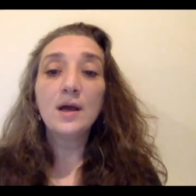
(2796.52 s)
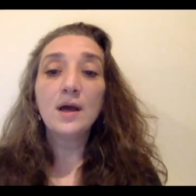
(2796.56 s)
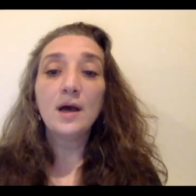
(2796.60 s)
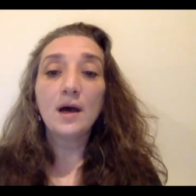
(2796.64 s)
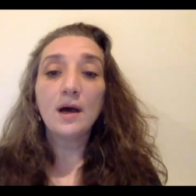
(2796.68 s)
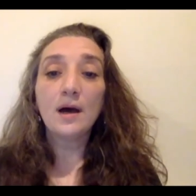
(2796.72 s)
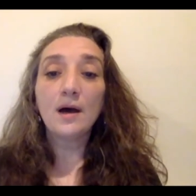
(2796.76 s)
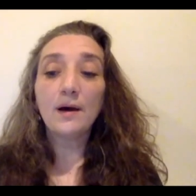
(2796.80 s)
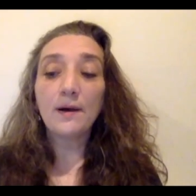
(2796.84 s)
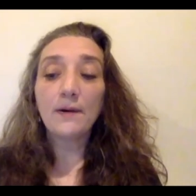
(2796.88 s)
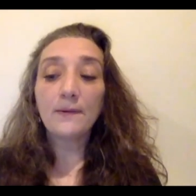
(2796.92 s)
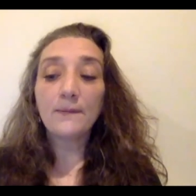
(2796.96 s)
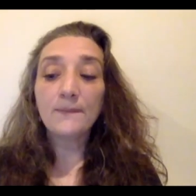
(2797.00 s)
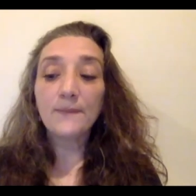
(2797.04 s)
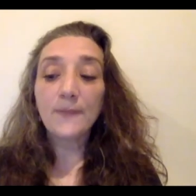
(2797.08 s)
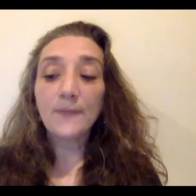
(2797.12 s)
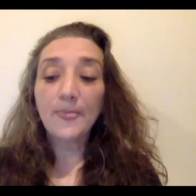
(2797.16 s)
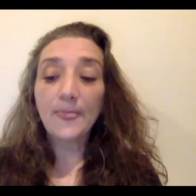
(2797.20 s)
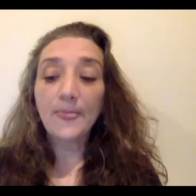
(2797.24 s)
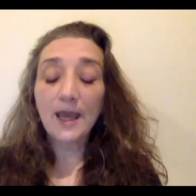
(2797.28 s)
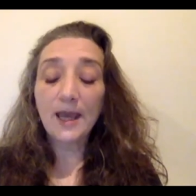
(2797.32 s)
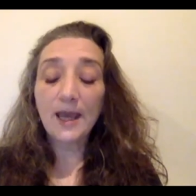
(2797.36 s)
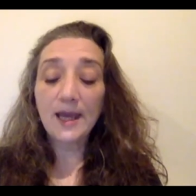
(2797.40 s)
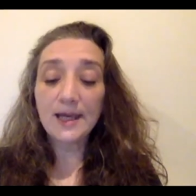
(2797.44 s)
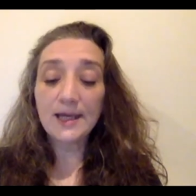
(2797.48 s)
Um,
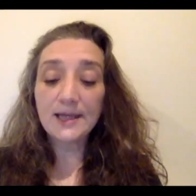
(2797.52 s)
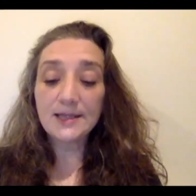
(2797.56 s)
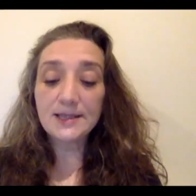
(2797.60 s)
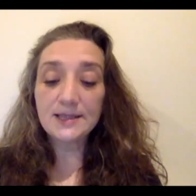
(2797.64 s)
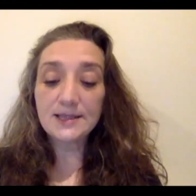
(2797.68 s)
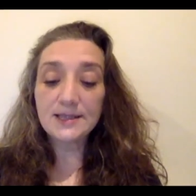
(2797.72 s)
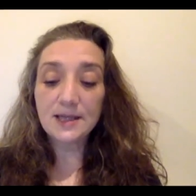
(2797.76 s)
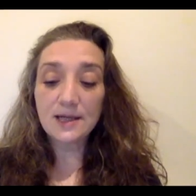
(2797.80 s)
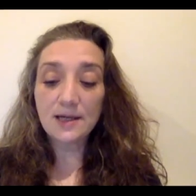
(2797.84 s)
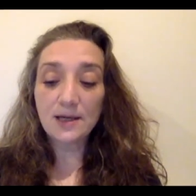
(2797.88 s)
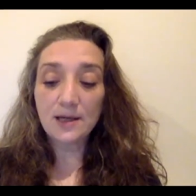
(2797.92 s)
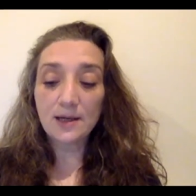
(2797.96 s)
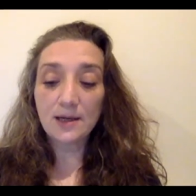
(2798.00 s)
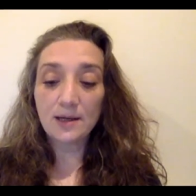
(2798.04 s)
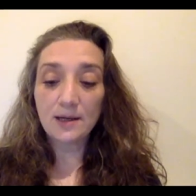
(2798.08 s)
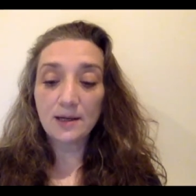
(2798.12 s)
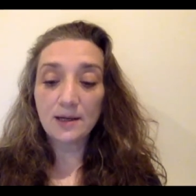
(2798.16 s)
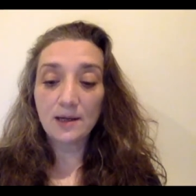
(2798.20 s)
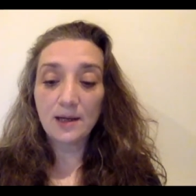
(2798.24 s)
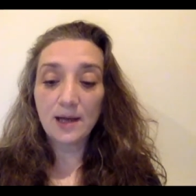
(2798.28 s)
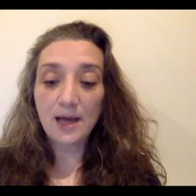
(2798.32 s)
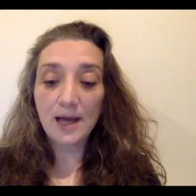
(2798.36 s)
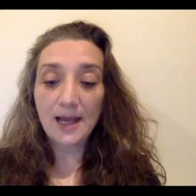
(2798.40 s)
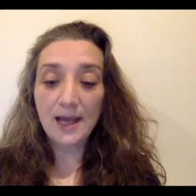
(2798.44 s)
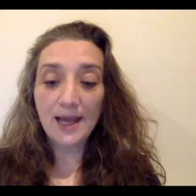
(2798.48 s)
and uh,
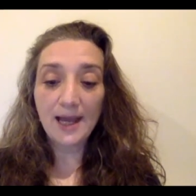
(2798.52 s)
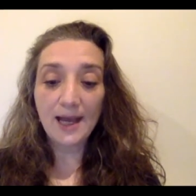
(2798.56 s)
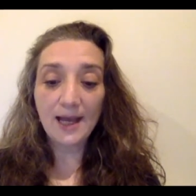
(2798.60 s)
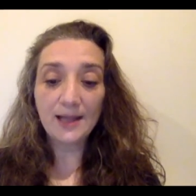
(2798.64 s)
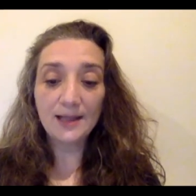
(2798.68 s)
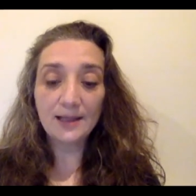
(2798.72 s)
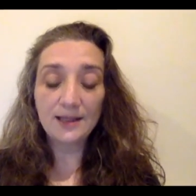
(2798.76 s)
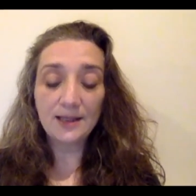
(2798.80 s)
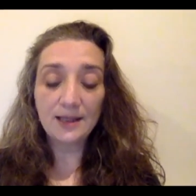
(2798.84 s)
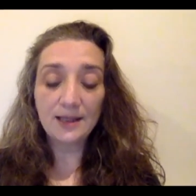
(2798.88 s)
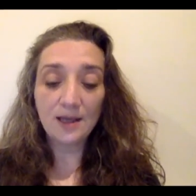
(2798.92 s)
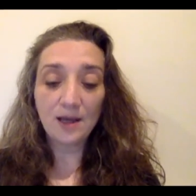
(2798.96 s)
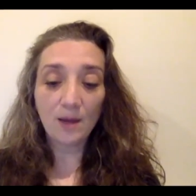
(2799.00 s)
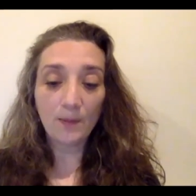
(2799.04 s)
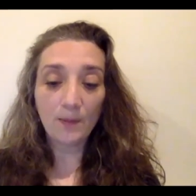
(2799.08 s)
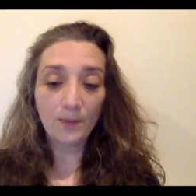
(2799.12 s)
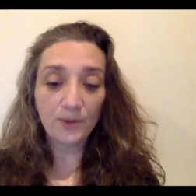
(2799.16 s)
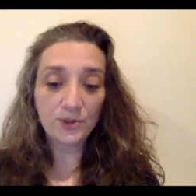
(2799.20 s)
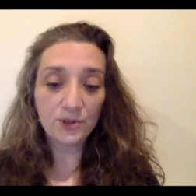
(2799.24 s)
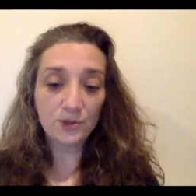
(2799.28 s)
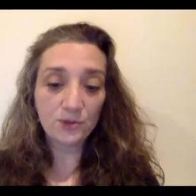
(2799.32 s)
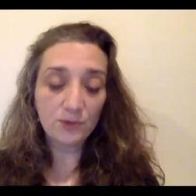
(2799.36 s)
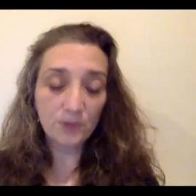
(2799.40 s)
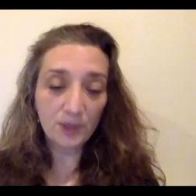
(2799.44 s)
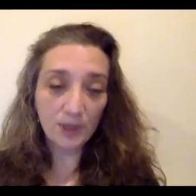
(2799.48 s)
I had the
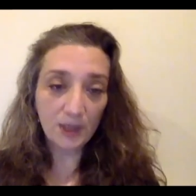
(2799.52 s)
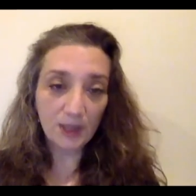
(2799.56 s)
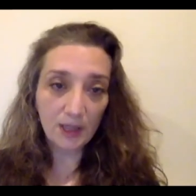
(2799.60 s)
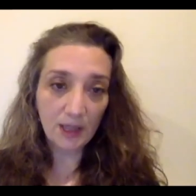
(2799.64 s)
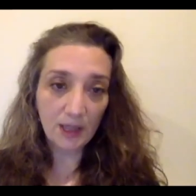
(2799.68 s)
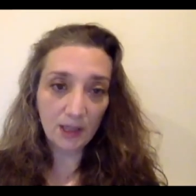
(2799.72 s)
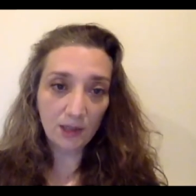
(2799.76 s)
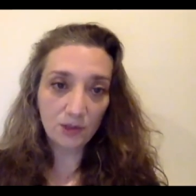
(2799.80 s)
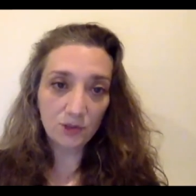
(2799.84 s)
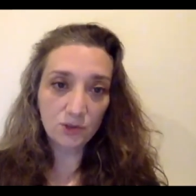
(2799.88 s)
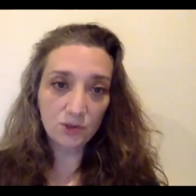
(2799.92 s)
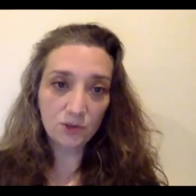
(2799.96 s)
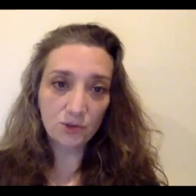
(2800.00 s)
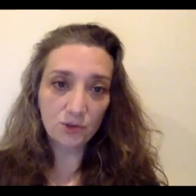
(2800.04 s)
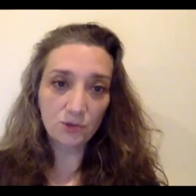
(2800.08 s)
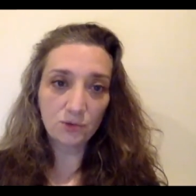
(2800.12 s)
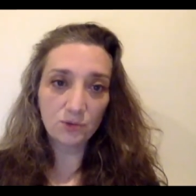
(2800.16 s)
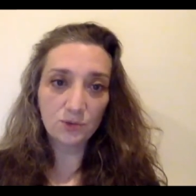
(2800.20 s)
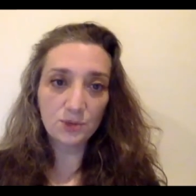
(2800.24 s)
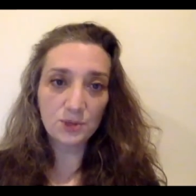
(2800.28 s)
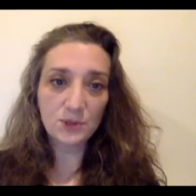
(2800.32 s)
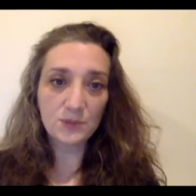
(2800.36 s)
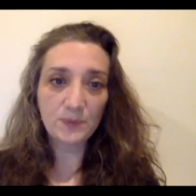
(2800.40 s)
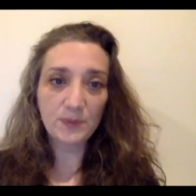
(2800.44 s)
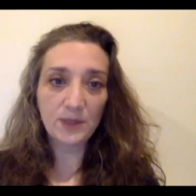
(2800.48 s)
opportunity
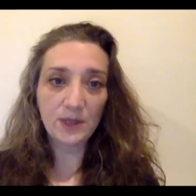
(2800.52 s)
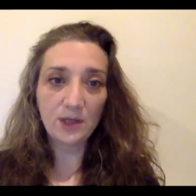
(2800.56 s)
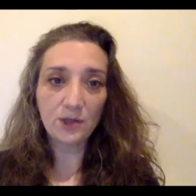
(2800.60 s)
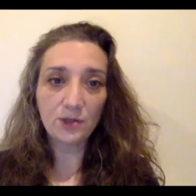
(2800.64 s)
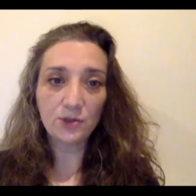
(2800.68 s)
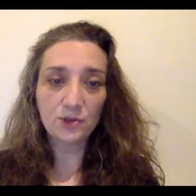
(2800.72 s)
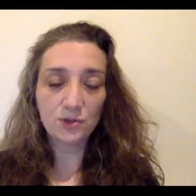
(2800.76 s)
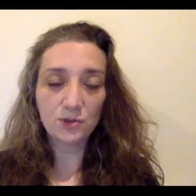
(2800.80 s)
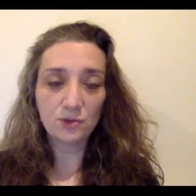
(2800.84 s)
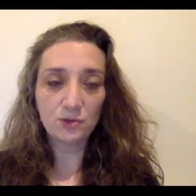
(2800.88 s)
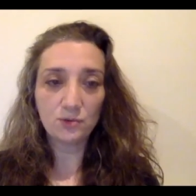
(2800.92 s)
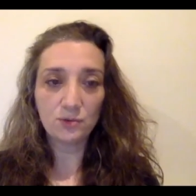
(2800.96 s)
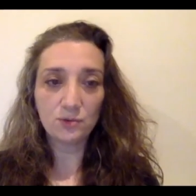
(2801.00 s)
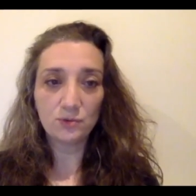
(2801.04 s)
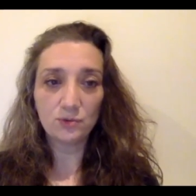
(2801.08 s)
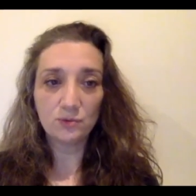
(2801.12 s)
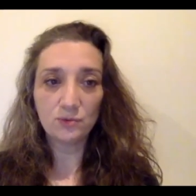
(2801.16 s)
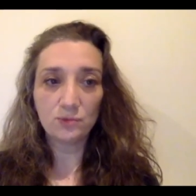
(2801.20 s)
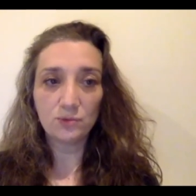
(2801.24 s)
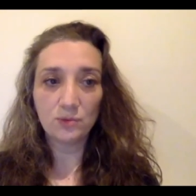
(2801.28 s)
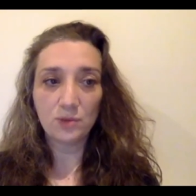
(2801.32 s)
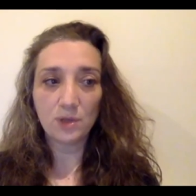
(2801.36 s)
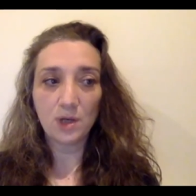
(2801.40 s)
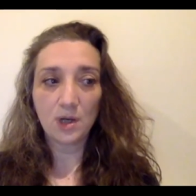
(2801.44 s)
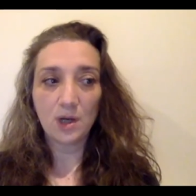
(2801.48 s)
to speak
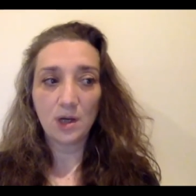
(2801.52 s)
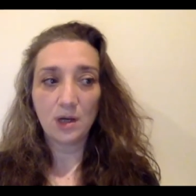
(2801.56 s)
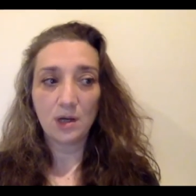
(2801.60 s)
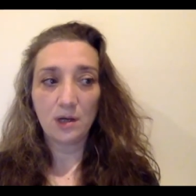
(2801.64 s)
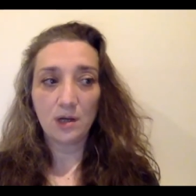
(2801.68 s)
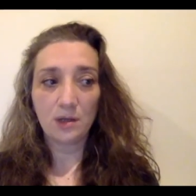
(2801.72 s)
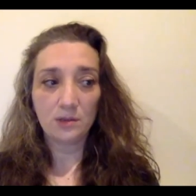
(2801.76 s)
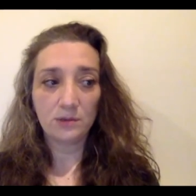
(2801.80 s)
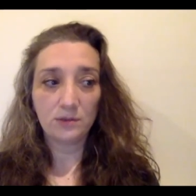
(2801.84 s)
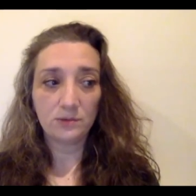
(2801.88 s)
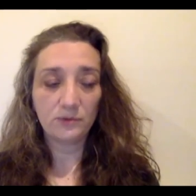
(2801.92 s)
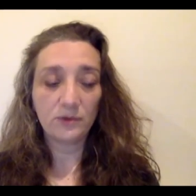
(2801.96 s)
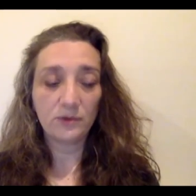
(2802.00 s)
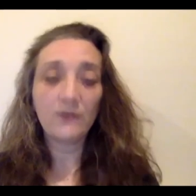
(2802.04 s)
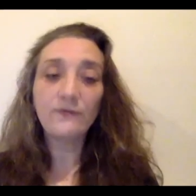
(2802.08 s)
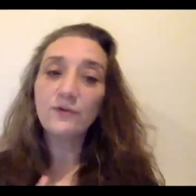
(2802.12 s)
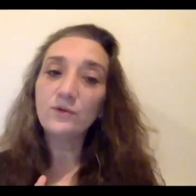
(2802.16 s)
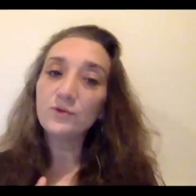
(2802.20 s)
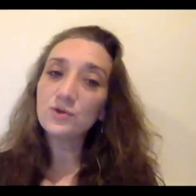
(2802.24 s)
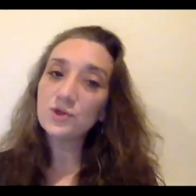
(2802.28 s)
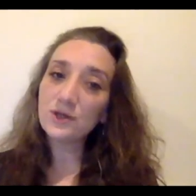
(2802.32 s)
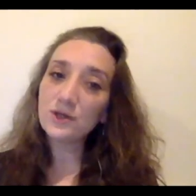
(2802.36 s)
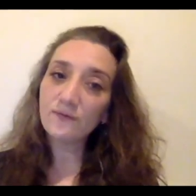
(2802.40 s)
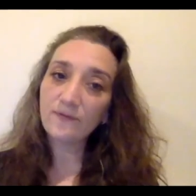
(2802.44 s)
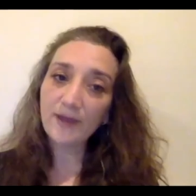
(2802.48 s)
to uh,
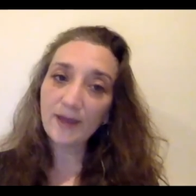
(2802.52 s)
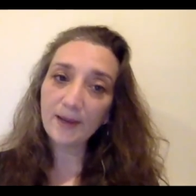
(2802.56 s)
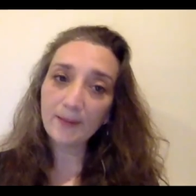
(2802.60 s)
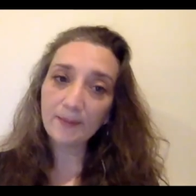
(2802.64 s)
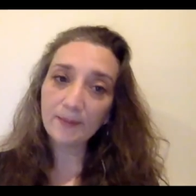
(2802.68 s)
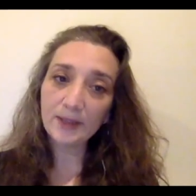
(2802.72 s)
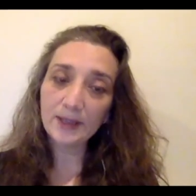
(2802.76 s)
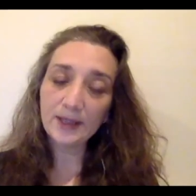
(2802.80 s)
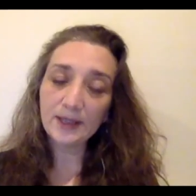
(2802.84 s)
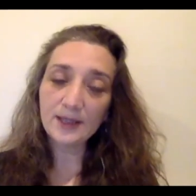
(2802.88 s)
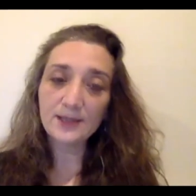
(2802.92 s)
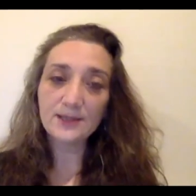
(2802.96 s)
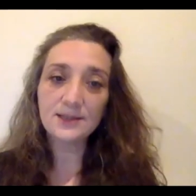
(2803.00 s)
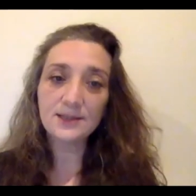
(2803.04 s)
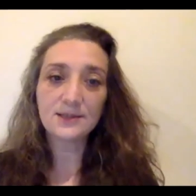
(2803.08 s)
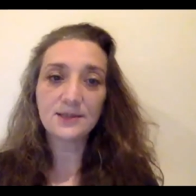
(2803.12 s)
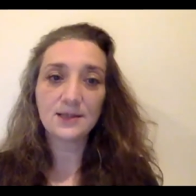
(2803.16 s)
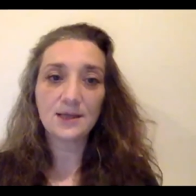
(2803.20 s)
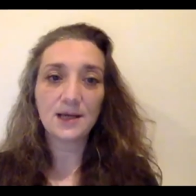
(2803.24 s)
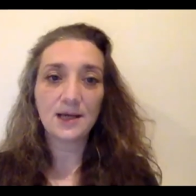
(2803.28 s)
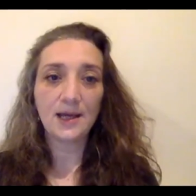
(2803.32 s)
refugee families.